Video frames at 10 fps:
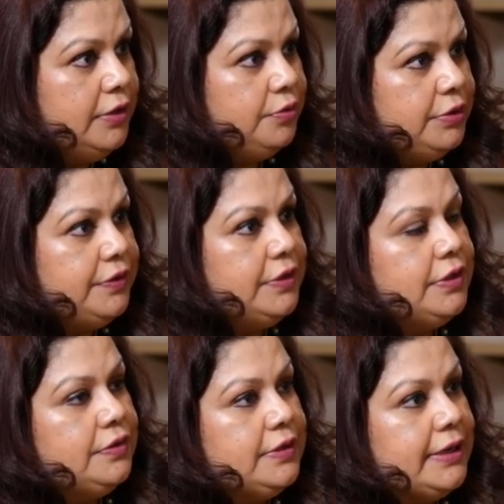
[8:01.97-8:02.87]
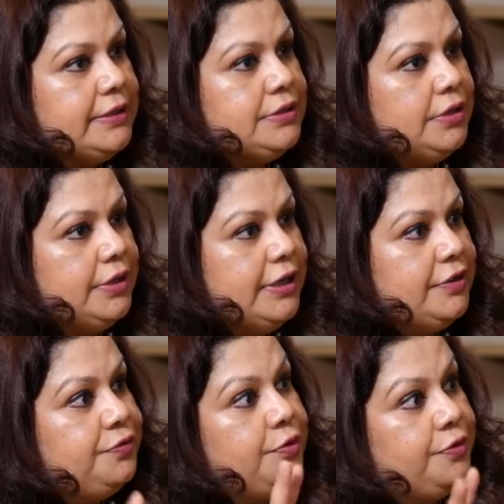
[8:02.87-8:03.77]
The only thing is that
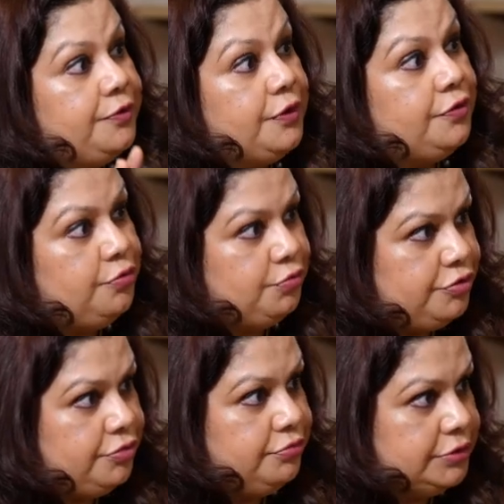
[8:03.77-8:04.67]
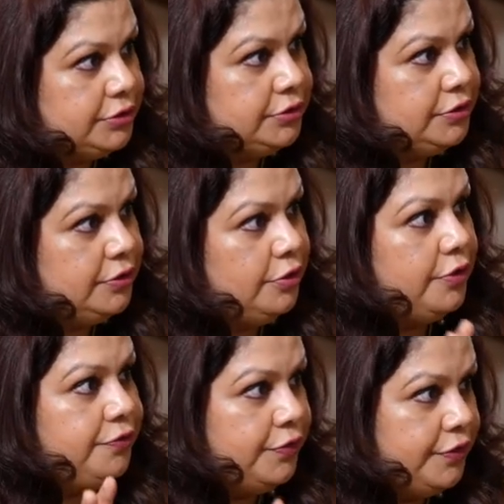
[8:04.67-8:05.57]
it is for the first 2 children,
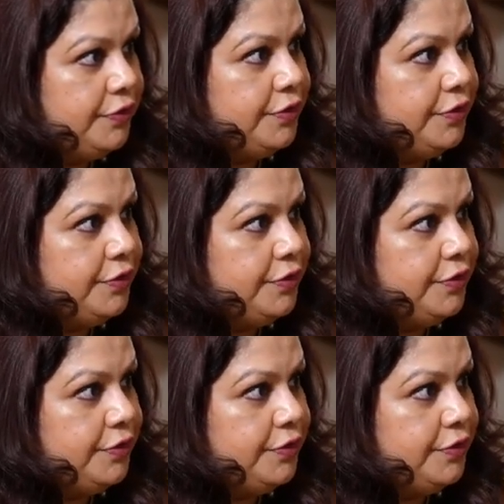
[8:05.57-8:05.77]
not for the